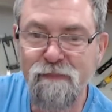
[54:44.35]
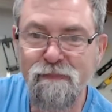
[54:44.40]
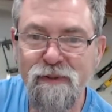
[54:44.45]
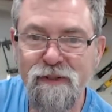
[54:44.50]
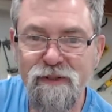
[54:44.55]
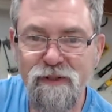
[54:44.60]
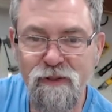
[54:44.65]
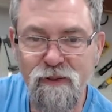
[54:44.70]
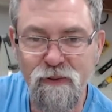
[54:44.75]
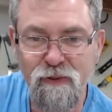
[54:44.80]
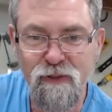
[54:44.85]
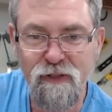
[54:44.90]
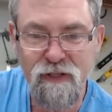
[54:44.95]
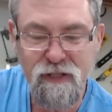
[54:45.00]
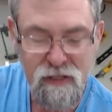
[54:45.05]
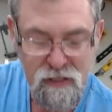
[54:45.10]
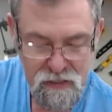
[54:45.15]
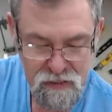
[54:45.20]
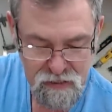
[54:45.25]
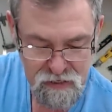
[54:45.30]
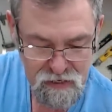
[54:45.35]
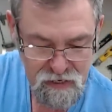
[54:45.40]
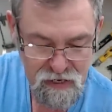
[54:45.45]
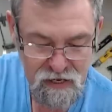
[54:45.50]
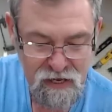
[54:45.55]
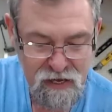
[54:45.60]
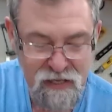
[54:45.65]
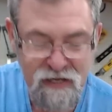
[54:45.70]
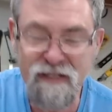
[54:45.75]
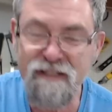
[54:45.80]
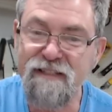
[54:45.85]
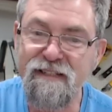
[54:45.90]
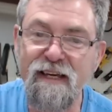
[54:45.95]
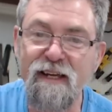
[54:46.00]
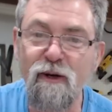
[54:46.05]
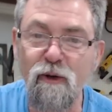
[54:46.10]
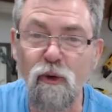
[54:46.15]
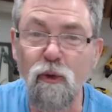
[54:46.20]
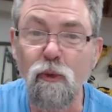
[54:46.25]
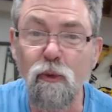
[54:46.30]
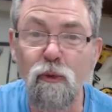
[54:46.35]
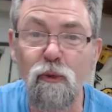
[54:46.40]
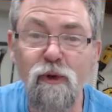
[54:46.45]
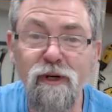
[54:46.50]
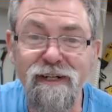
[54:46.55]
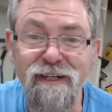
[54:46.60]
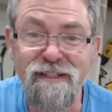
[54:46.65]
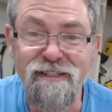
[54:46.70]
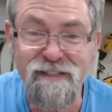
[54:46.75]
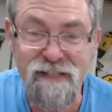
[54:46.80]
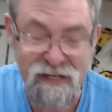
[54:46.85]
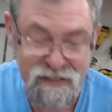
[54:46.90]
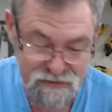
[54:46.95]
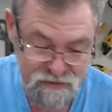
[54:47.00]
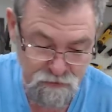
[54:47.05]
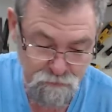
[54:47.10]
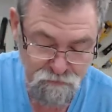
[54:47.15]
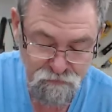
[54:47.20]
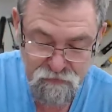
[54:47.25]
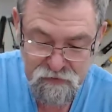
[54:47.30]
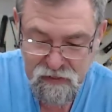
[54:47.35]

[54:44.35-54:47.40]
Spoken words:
the Paduke. And it's going to look really sexy.